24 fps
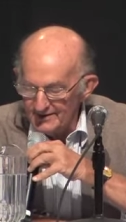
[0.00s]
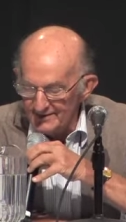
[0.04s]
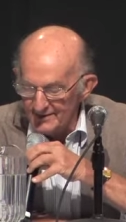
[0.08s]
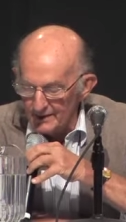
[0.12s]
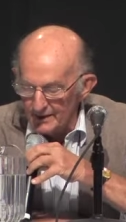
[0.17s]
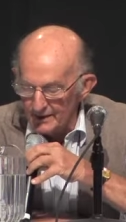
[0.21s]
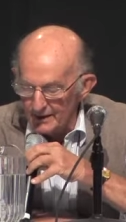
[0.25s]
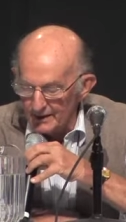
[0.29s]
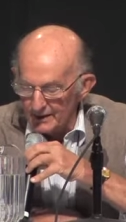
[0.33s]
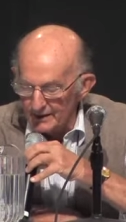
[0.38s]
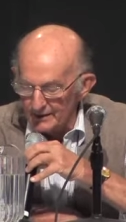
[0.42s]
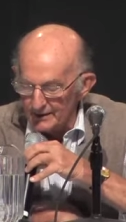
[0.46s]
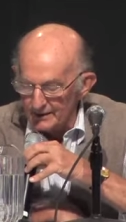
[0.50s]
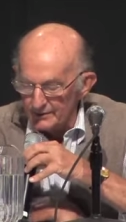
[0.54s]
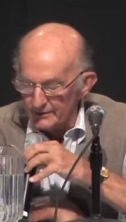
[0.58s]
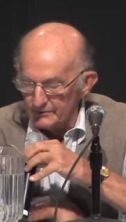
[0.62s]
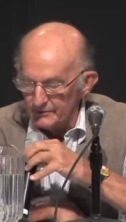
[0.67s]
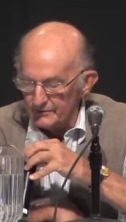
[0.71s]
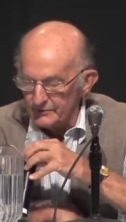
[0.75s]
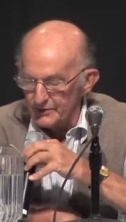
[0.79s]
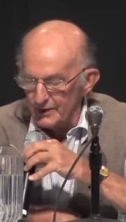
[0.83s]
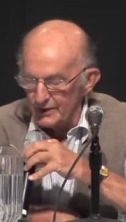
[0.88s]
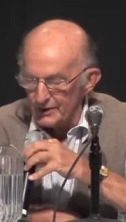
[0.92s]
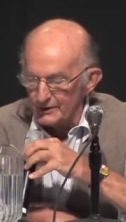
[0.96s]
uh, and
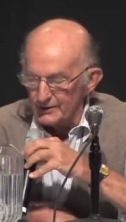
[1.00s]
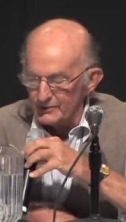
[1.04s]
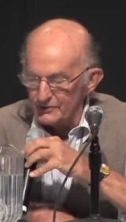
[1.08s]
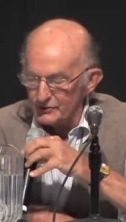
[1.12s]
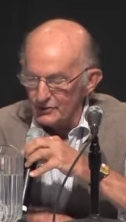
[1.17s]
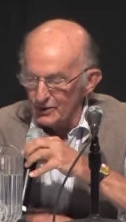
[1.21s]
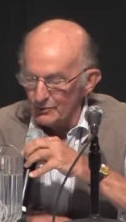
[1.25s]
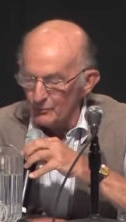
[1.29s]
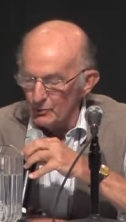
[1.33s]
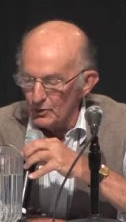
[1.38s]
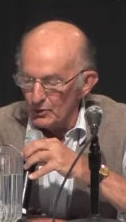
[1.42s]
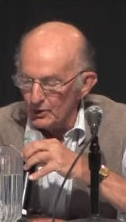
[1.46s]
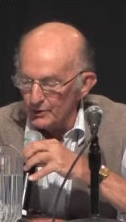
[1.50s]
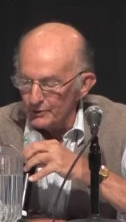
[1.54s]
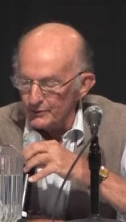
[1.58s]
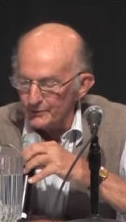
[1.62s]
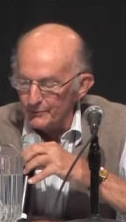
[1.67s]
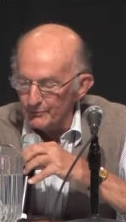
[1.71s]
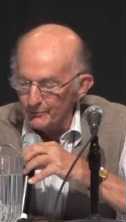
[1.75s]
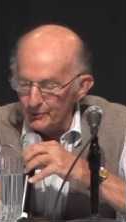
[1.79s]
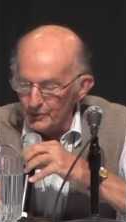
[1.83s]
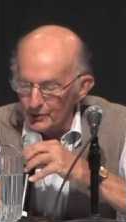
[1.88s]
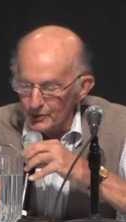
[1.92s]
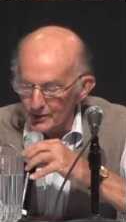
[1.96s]
said it somewhere in the
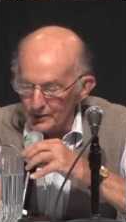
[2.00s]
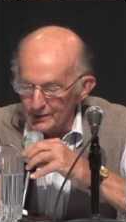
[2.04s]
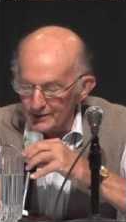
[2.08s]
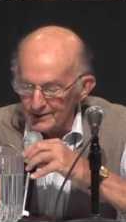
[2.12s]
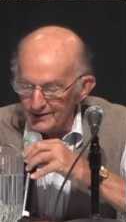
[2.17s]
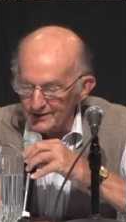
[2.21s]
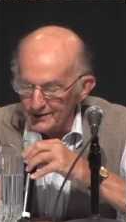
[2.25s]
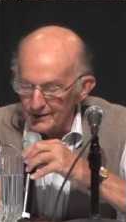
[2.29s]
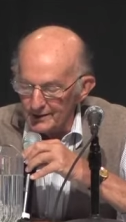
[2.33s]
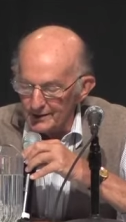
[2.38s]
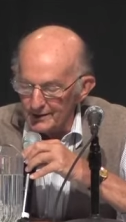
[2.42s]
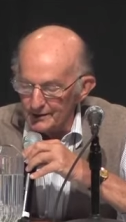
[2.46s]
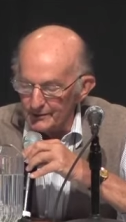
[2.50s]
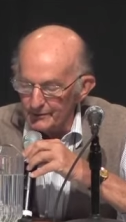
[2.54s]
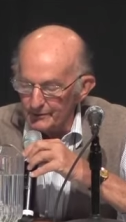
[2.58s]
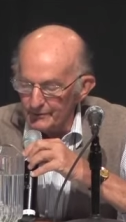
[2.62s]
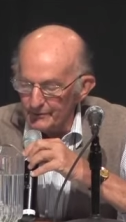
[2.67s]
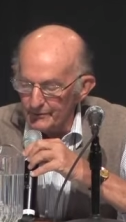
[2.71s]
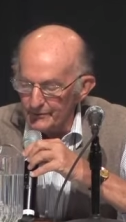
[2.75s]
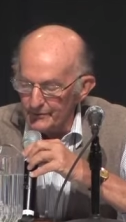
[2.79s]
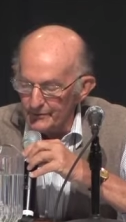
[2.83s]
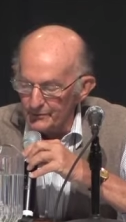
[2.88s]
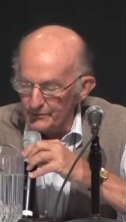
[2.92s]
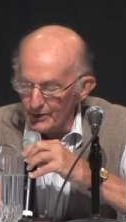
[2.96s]
book, uh,
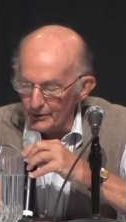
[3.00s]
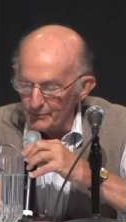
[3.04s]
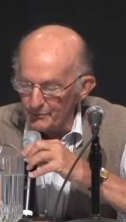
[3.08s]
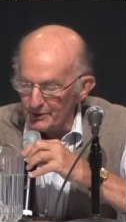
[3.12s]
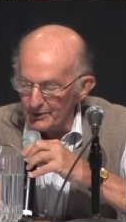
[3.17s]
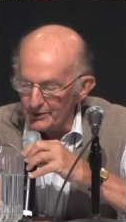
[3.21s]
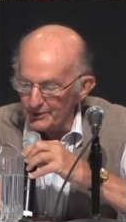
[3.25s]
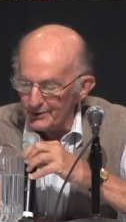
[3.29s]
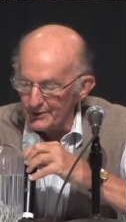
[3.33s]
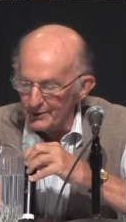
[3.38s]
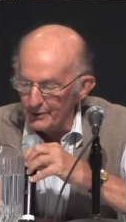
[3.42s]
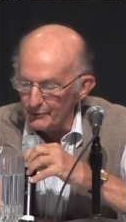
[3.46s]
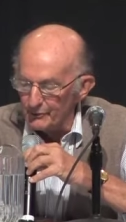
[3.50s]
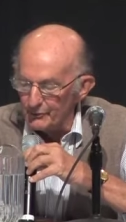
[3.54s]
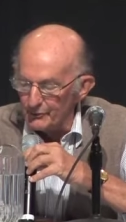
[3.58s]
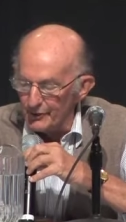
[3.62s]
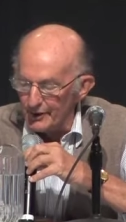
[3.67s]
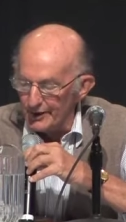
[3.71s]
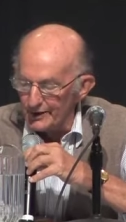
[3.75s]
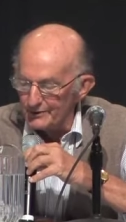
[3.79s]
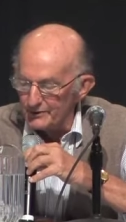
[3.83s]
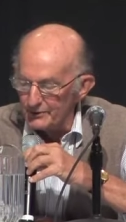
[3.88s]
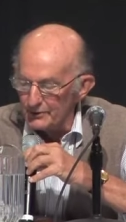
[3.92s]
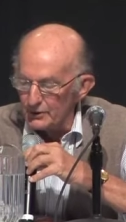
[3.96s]
something to the
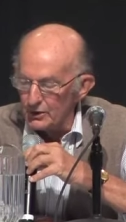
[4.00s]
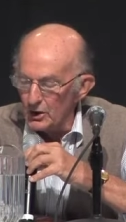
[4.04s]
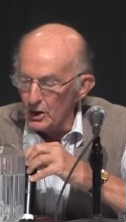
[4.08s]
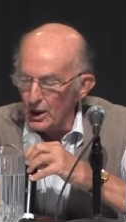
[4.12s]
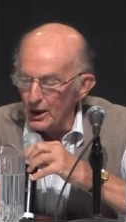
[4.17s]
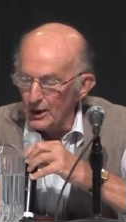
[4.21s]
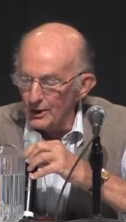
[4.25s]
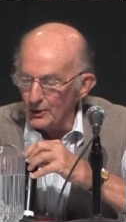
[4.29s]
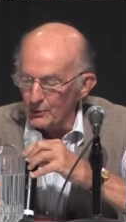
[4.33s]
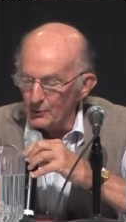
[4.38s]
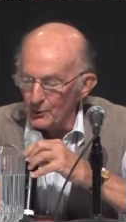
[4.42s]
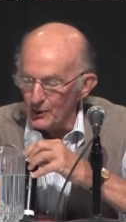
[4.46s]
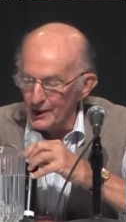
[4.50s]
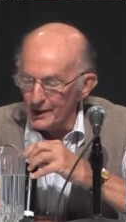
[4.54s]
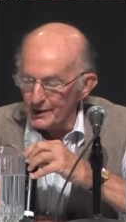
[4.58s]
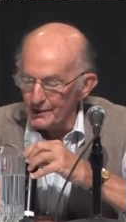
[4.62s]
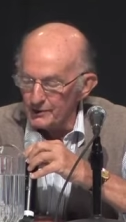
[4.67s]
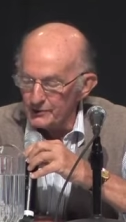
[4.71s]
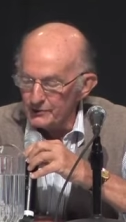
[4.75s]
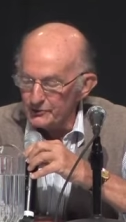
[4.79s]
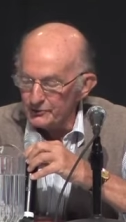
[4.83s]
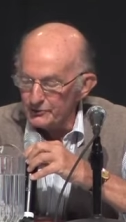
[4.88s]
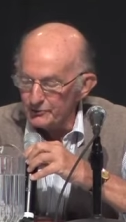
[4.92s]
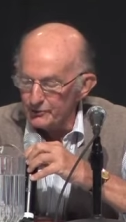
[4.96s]
effect that
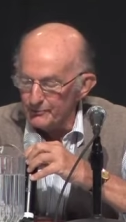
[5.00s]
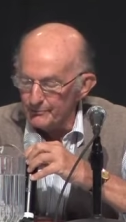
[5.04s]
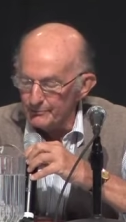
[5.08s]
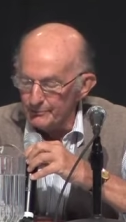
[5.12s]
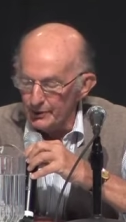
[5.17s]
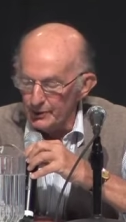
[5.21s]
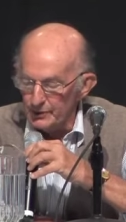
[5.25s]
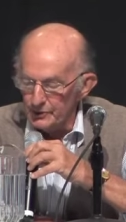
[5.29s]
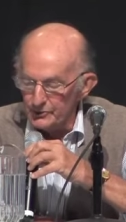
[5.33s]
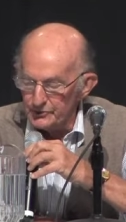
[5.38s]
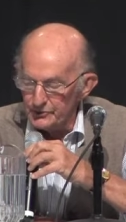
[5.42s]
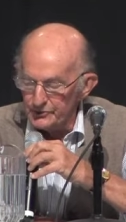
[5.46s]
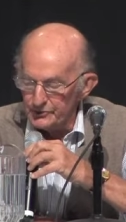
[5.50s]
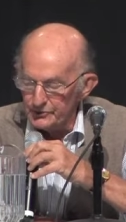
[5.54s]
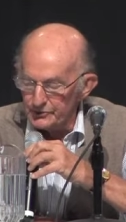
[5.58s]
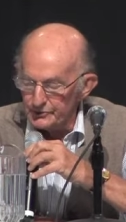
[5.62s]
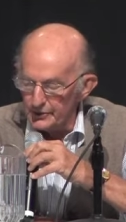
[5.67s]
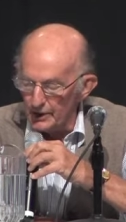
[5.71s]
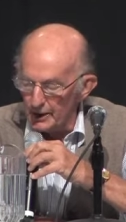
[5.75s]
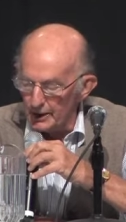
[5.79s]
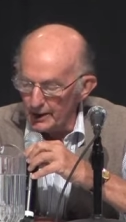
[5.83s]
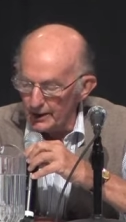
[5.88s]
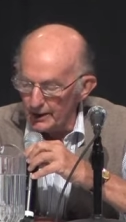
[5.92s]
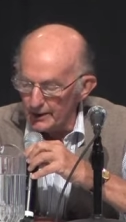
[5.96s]
Coloradans from both
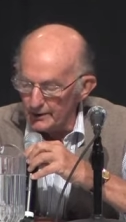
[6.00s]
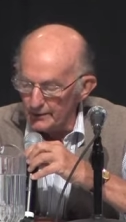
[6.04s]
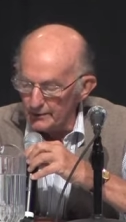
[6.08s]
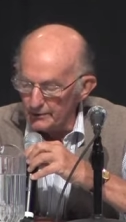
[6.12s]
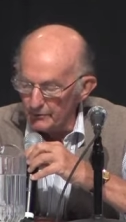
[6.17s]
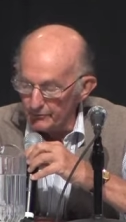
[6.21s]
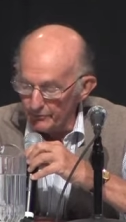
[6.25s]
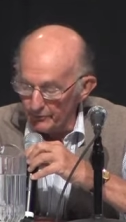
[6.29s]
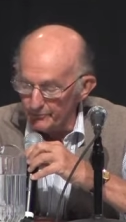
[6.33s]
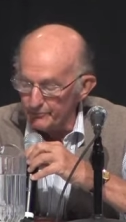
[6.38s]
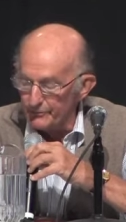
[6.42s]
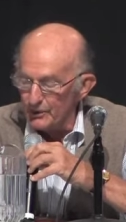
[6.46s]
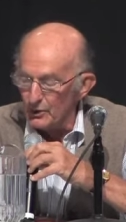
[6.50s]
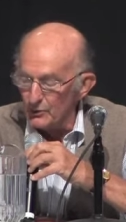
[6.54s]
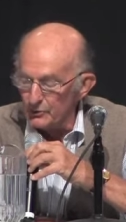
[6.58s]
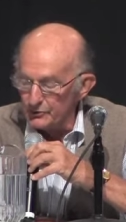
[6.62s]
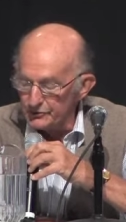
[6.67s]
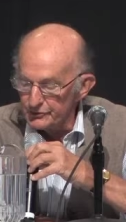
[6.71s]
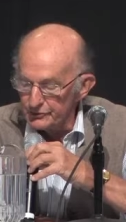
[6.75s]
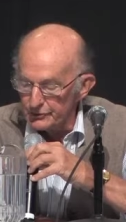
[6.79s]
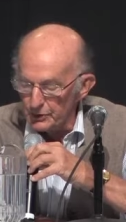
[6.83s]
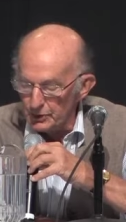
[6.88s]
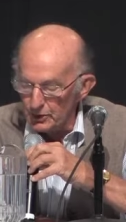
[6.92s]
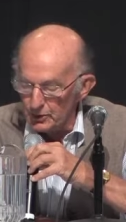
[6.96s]
sides, from both
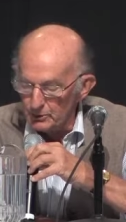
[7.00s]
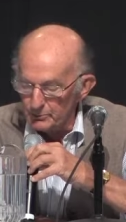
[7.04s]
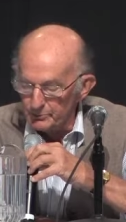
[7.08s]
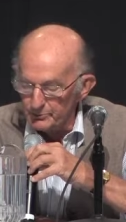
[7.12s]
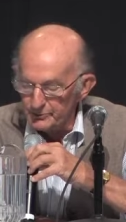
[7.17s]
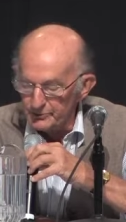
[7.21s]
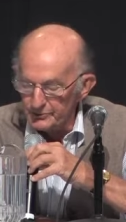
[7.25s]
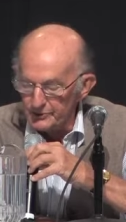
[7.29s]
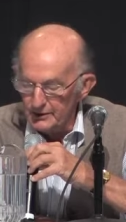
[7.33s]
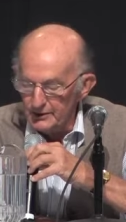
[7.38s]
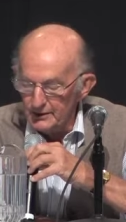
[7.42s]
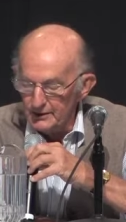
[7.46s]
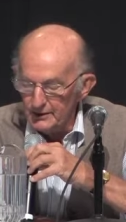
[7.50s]
slopes,